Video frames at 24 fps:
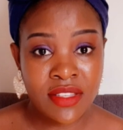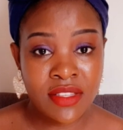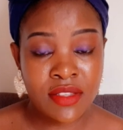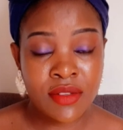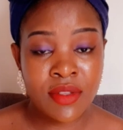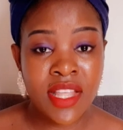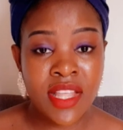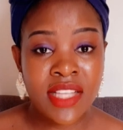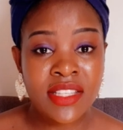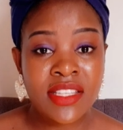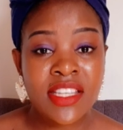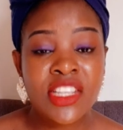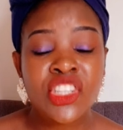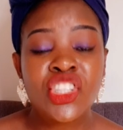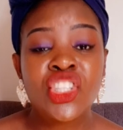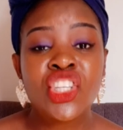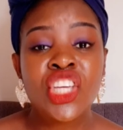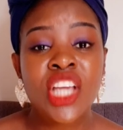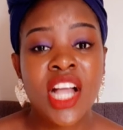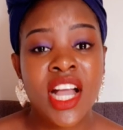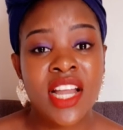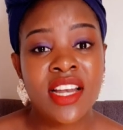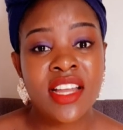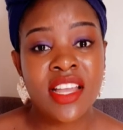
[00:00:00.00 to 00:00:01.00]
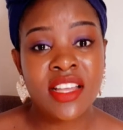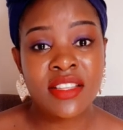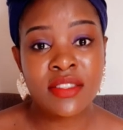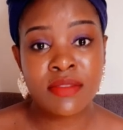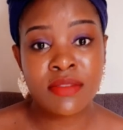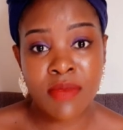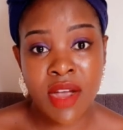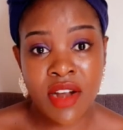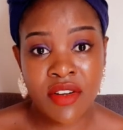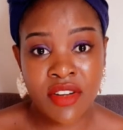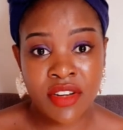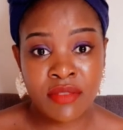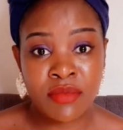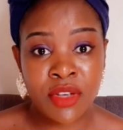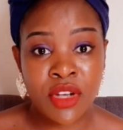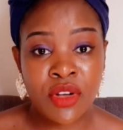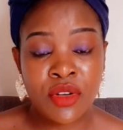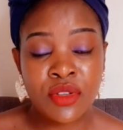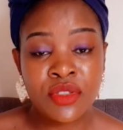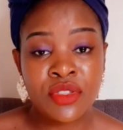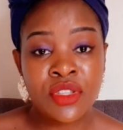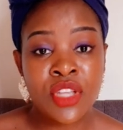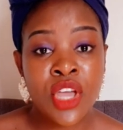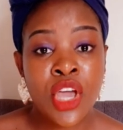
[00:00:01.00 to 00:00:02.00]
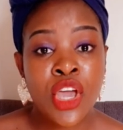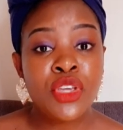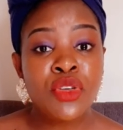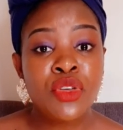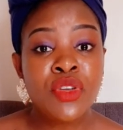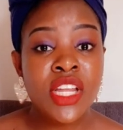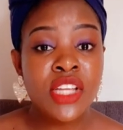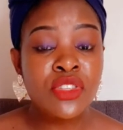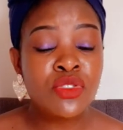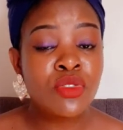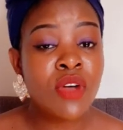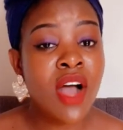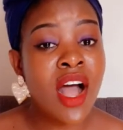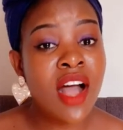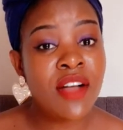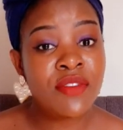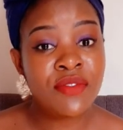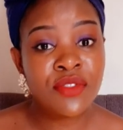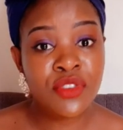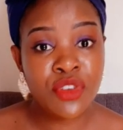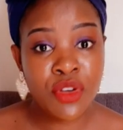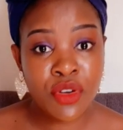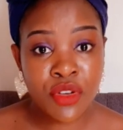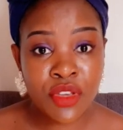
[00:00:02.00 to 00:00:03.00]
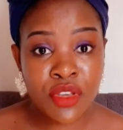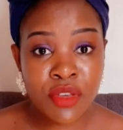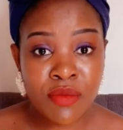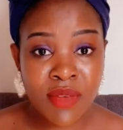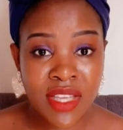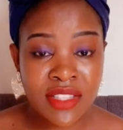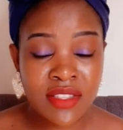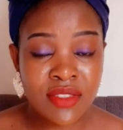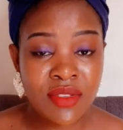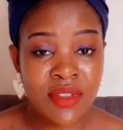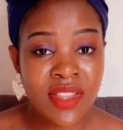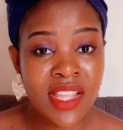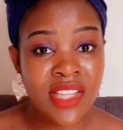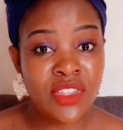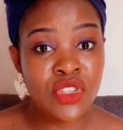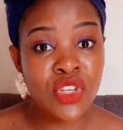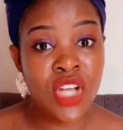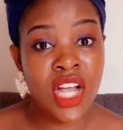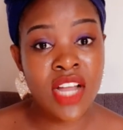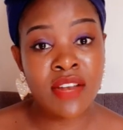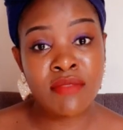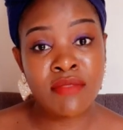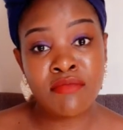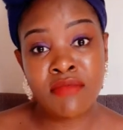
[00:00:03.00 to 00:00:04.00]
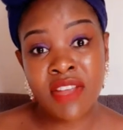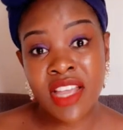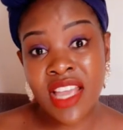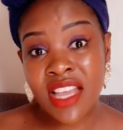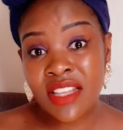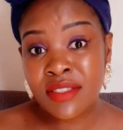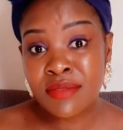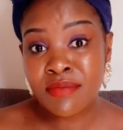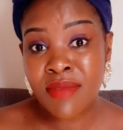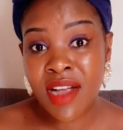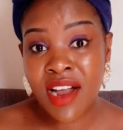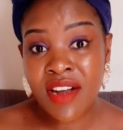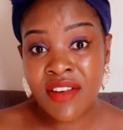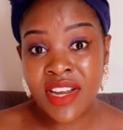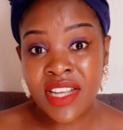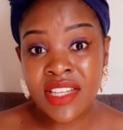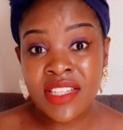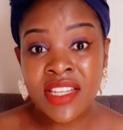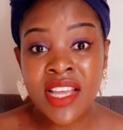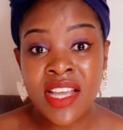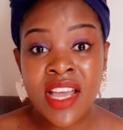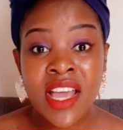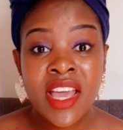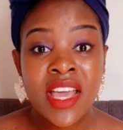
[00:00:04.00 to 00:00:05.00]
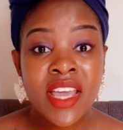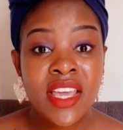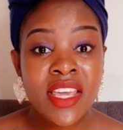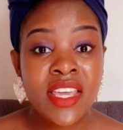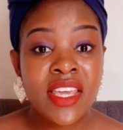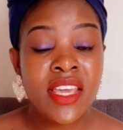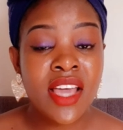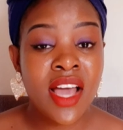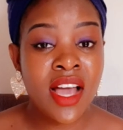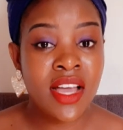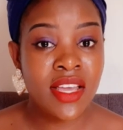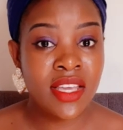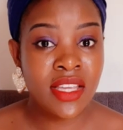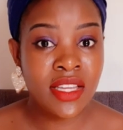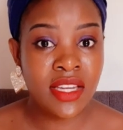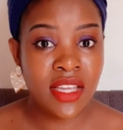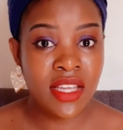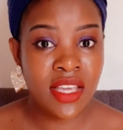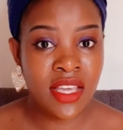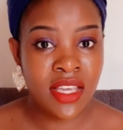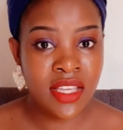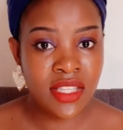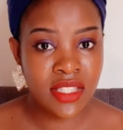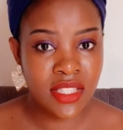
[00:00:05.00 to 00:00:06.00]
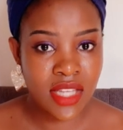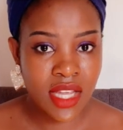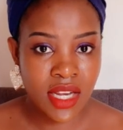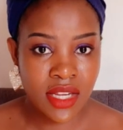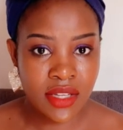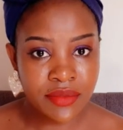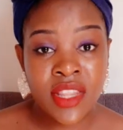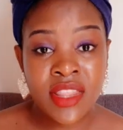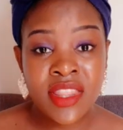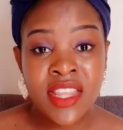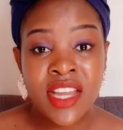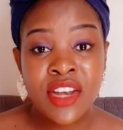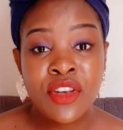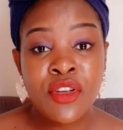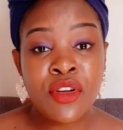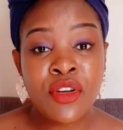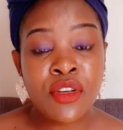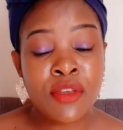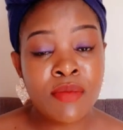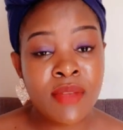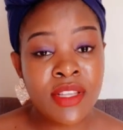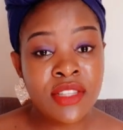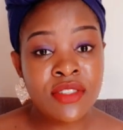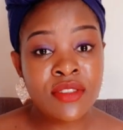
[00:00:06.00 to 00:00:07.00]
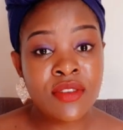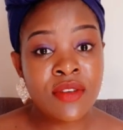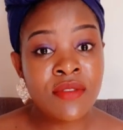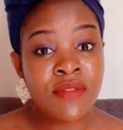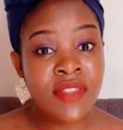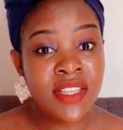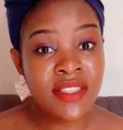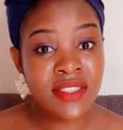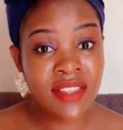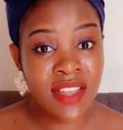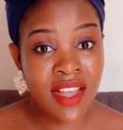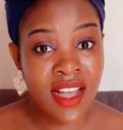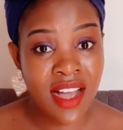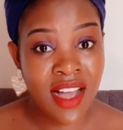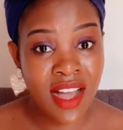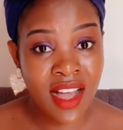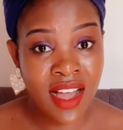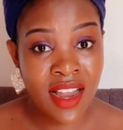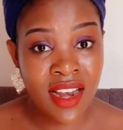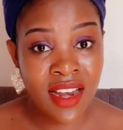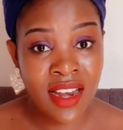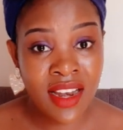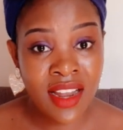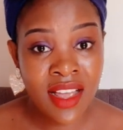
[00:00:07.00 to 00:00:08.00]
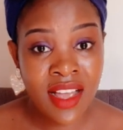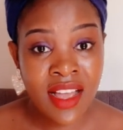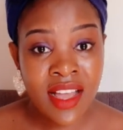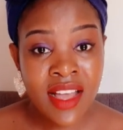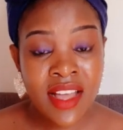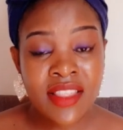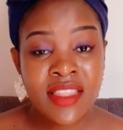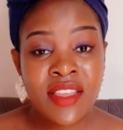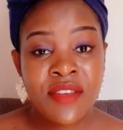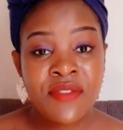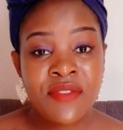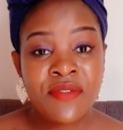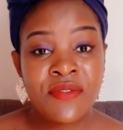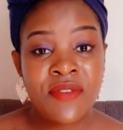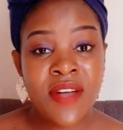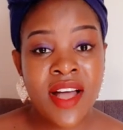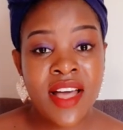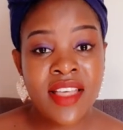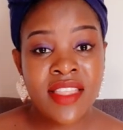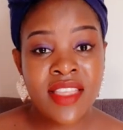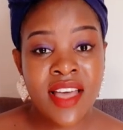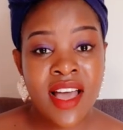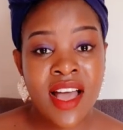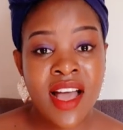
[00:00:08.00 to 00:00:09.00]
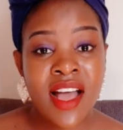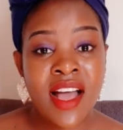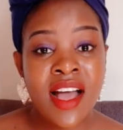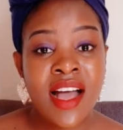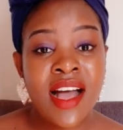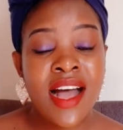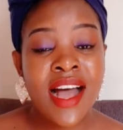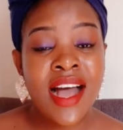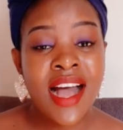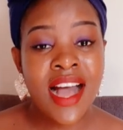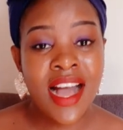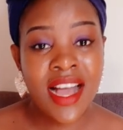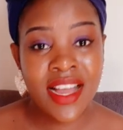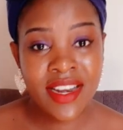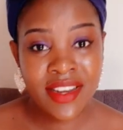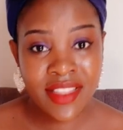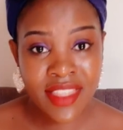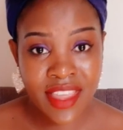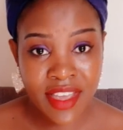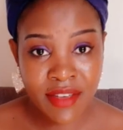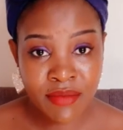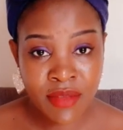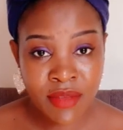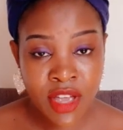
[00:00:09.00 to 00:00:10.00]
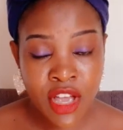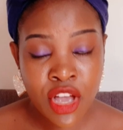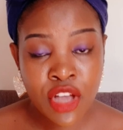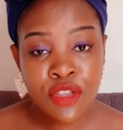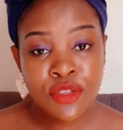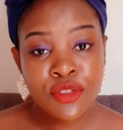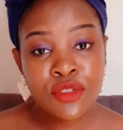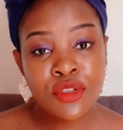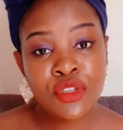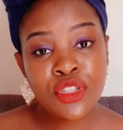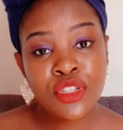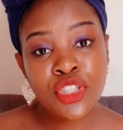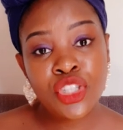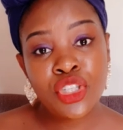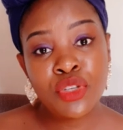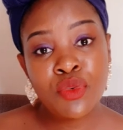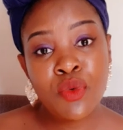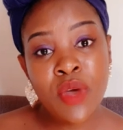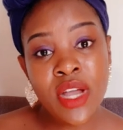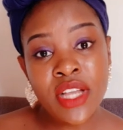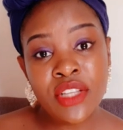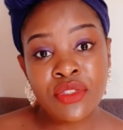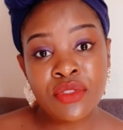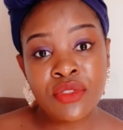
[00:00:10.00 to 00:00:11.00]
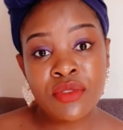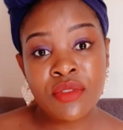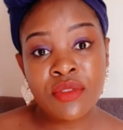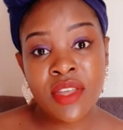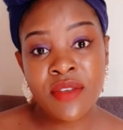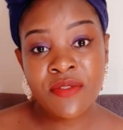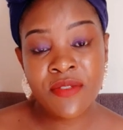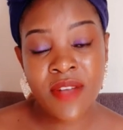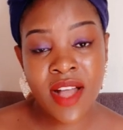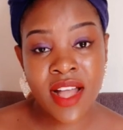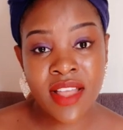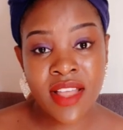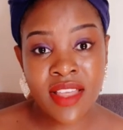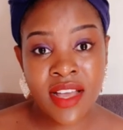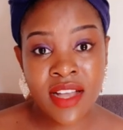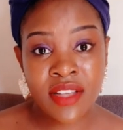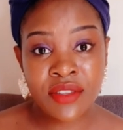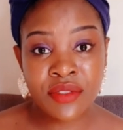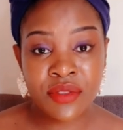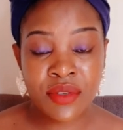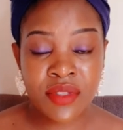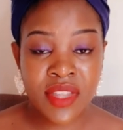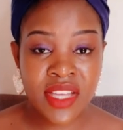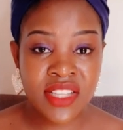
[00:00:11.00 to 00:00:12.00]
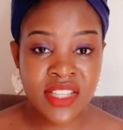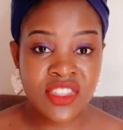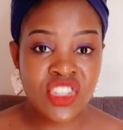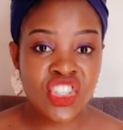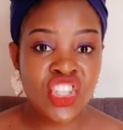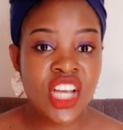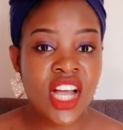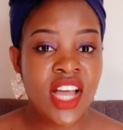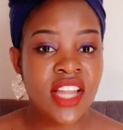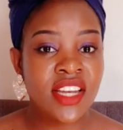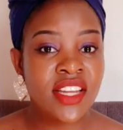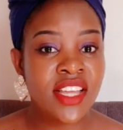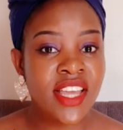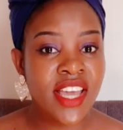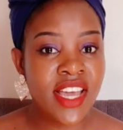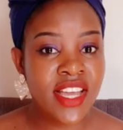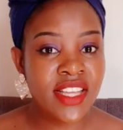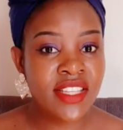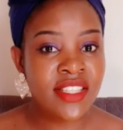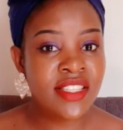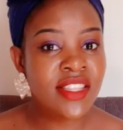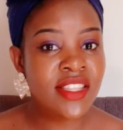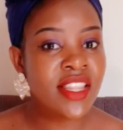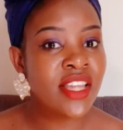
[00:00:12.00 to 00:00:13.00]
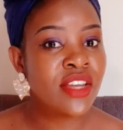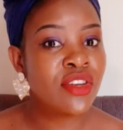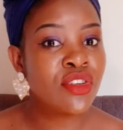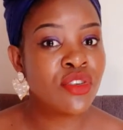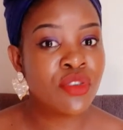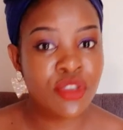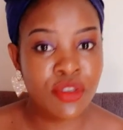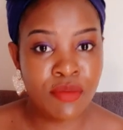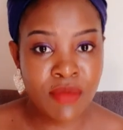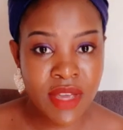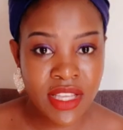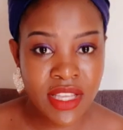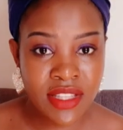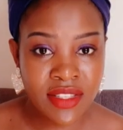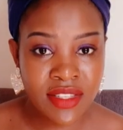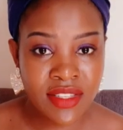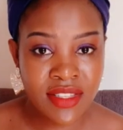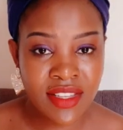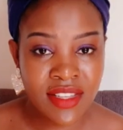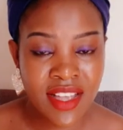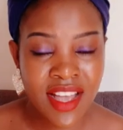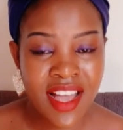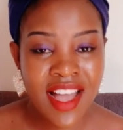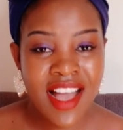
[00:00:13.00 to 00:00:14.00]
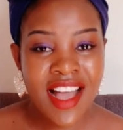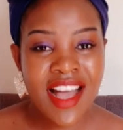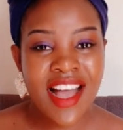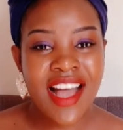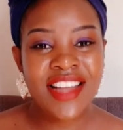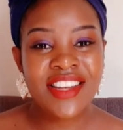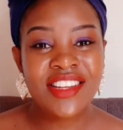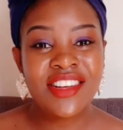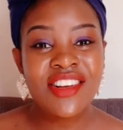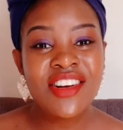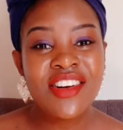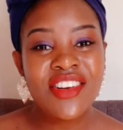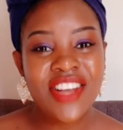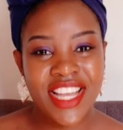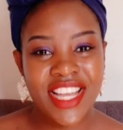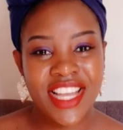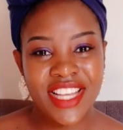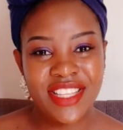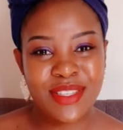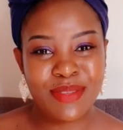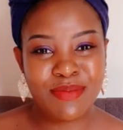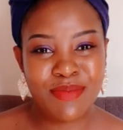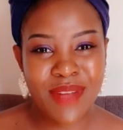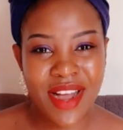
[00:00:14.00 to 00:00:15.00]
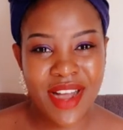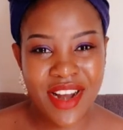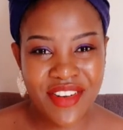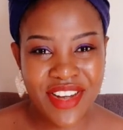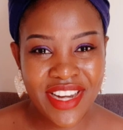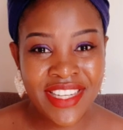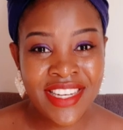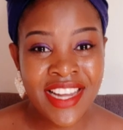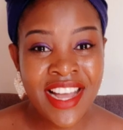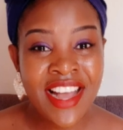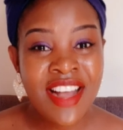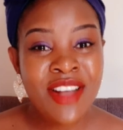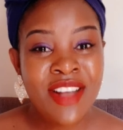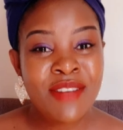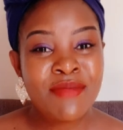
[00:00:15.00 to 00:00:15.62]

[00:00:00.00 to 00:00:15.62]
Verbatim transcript: so that she can get married because you need to have documents so that you can get married here in Italy. The documents of this girl, the father had them, so she went to the father so that she can get the documents and go get married.